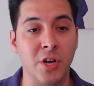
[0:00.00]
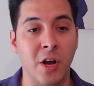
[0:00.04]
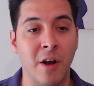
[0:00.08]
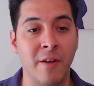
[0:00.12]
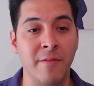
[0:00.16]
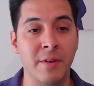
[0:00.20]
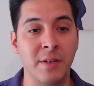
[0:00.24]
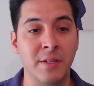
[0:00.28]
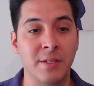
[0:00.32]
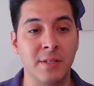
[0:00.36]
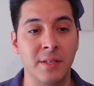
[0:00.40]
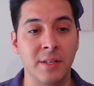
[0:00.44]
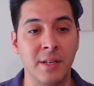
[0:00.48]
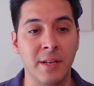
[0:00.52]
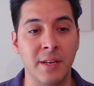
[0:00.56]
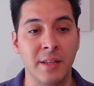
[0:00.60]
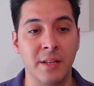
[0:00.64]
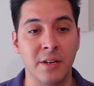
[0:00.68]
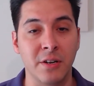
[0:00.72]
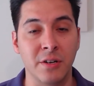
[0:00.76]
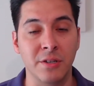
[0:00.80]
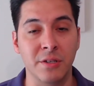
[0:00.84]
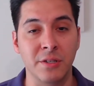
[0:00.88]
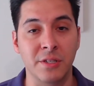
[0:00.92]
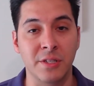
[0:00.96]
Obviously,
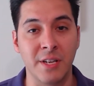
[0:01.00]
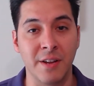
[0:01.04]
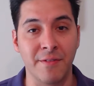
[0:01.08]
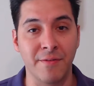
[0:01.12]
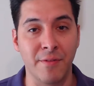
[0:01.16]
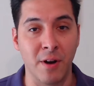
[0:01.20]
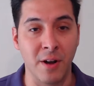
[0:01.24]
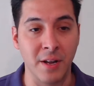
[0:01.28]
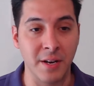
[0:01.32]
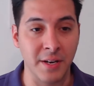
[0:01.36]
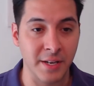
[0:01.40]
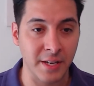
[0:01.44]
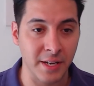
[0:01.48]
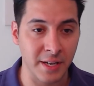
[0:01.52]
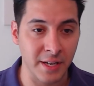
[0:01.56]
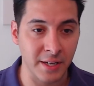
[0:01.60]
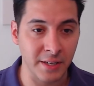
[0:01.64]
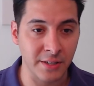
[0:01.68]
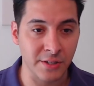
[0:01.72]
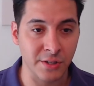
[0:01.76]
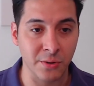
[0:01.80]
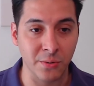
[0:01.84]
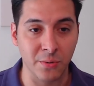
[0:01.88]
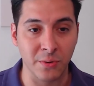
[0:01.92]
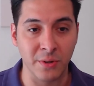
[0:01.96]
there's Stephon
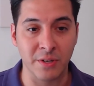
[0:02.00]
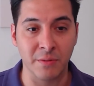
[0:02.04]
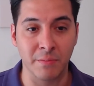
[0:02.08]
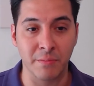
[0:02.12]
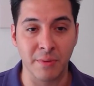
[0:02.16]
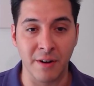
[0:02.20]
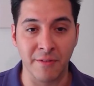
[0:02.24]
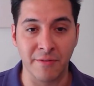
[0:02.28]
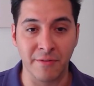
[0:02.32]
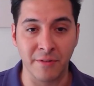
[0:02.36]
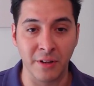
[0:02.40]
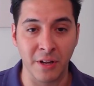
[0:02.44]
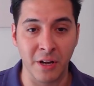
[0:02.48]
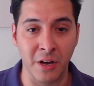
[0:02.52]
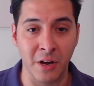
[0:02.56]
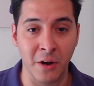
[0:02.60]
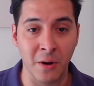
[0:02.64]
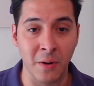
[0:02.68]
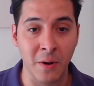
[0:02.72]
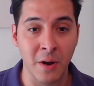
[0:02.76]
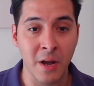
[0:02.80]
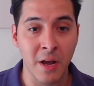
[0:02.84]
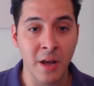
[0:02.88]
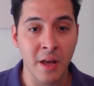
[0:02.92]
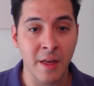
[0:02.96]
Diggs who went to
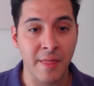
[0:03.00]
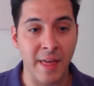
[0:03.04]
Buffalo.